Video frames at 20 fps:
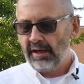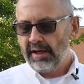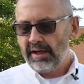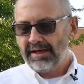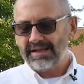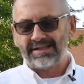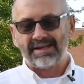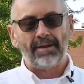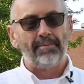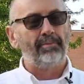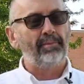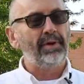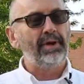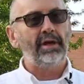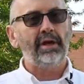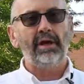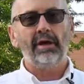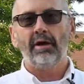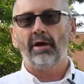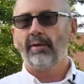is a
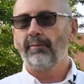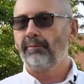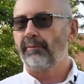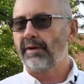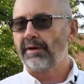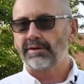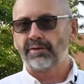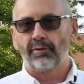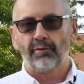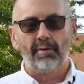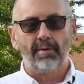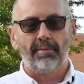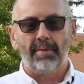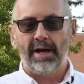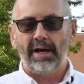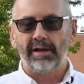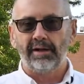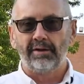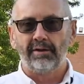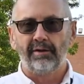big help as a
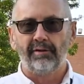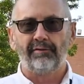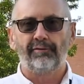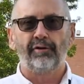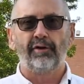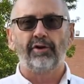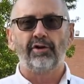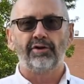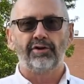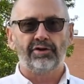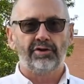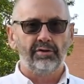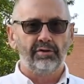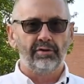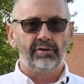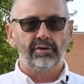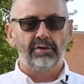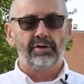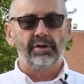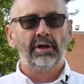reminder for your
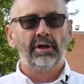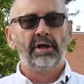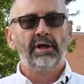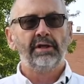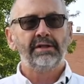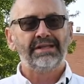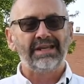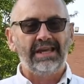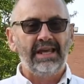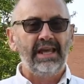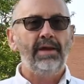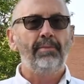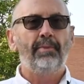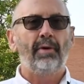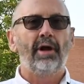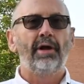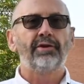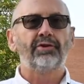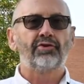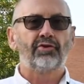student to keep
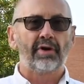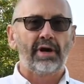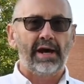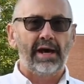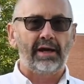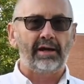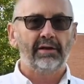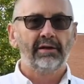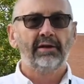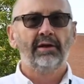on track.